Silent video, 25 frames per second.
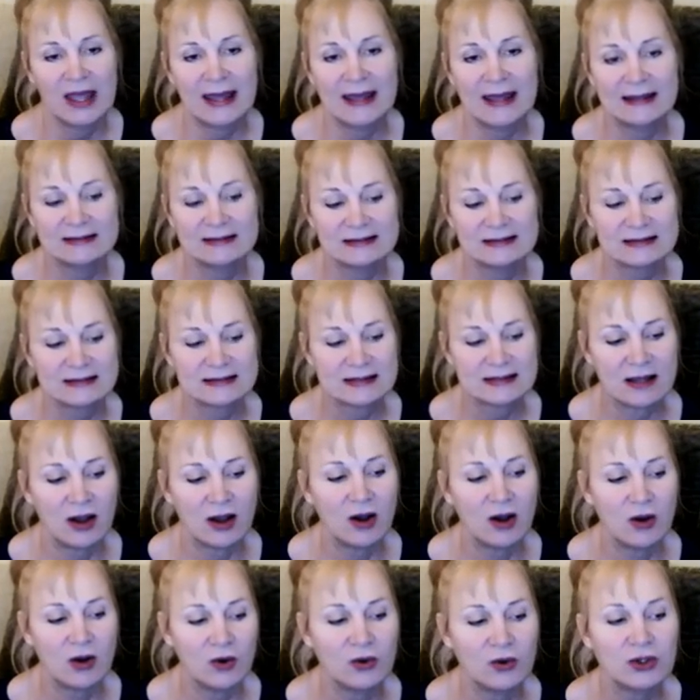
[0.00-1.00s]
And
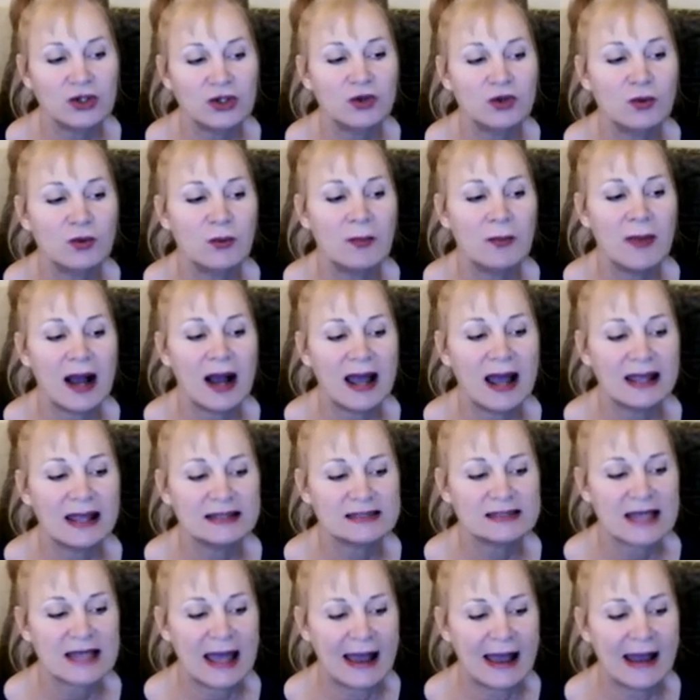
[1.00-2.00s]
so you
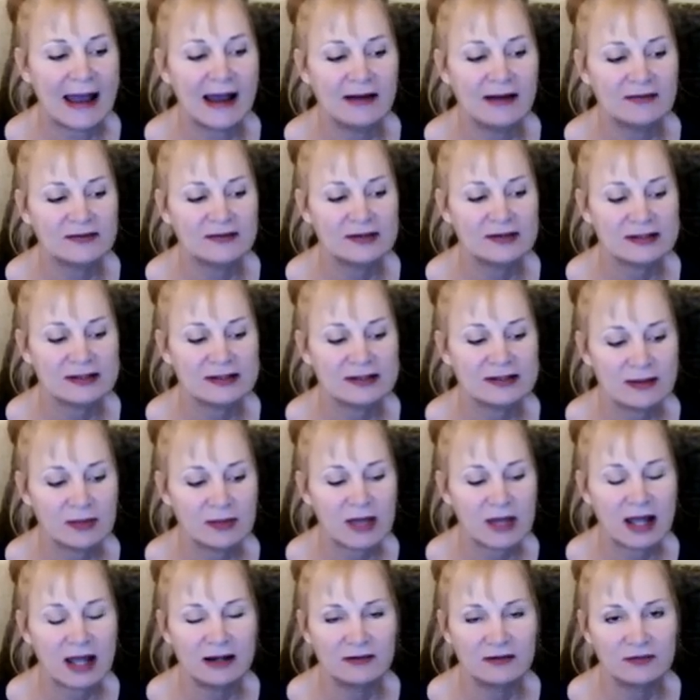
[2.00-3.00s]
might have some
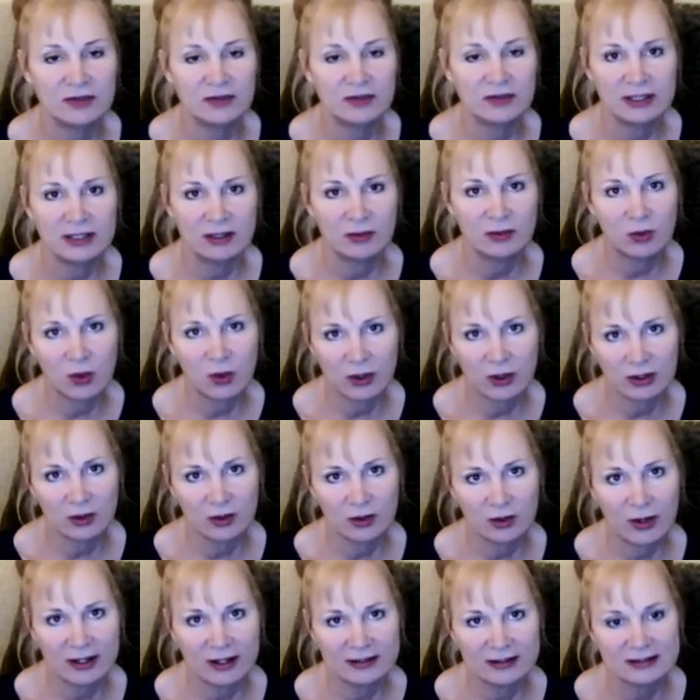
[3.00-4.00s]
kind of really important
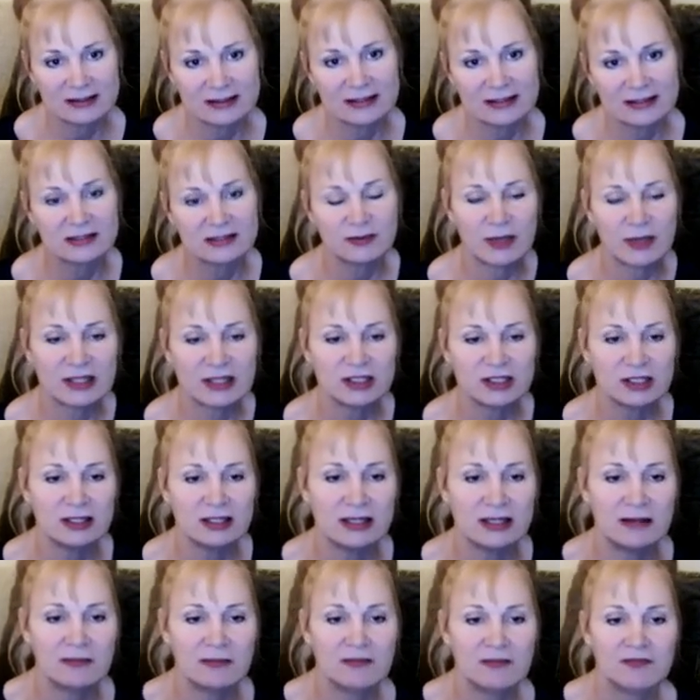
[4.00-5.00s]
awareness,
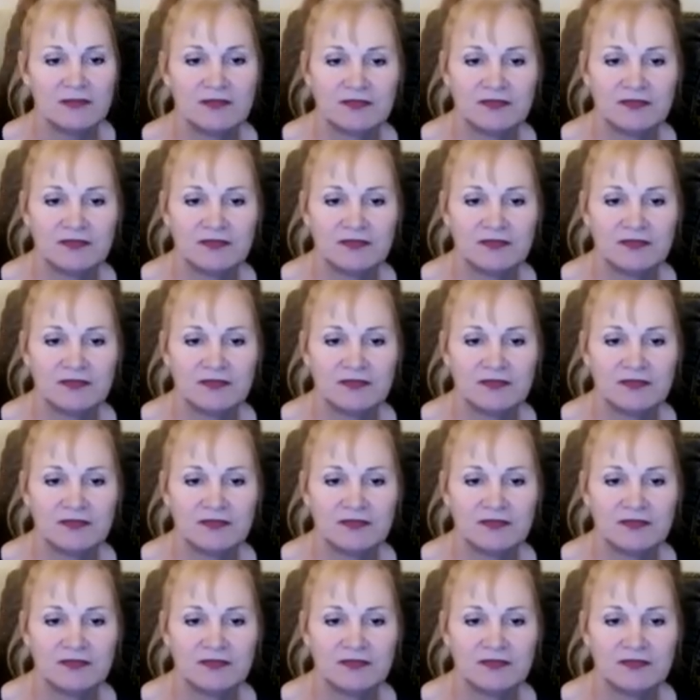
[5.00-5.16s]
especially